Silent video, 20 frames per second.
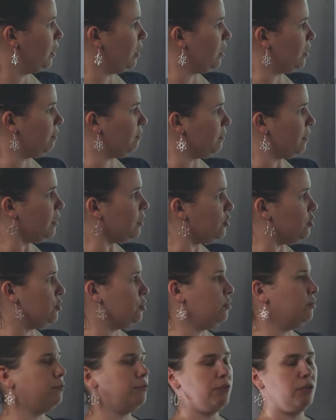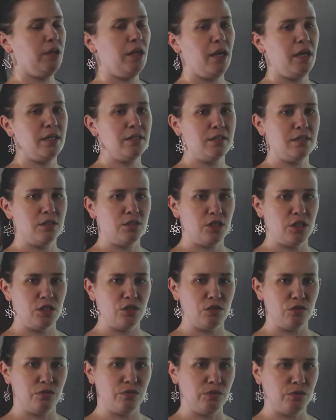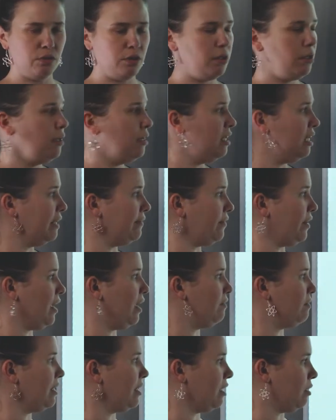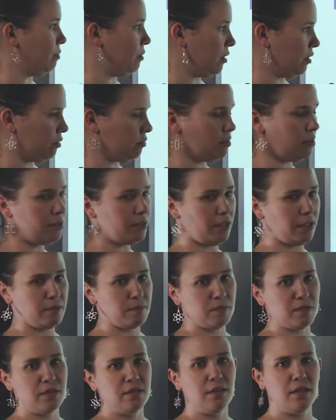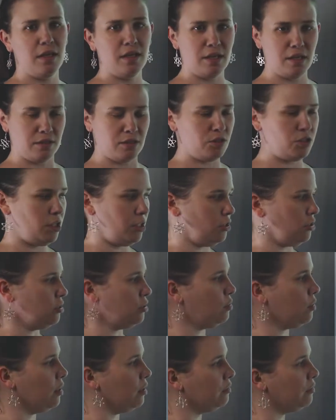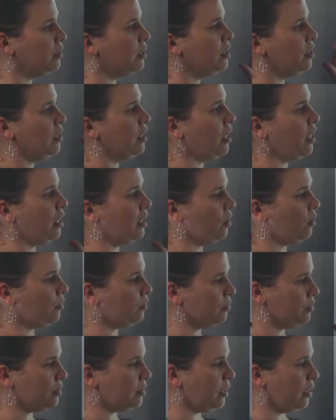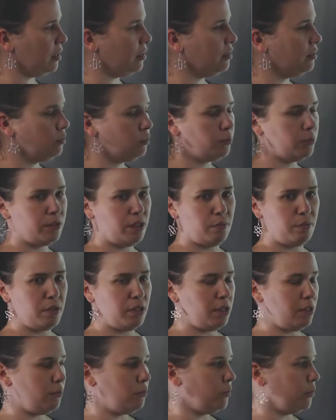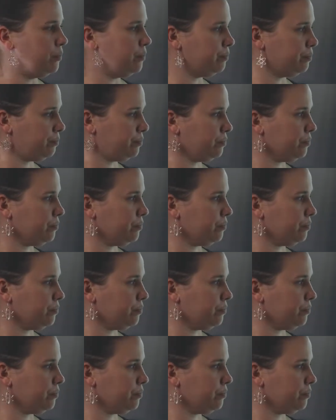And if each sulfur has a change of 4, if I have that happen 3 times, I get the change in 12. And only then will they be equal.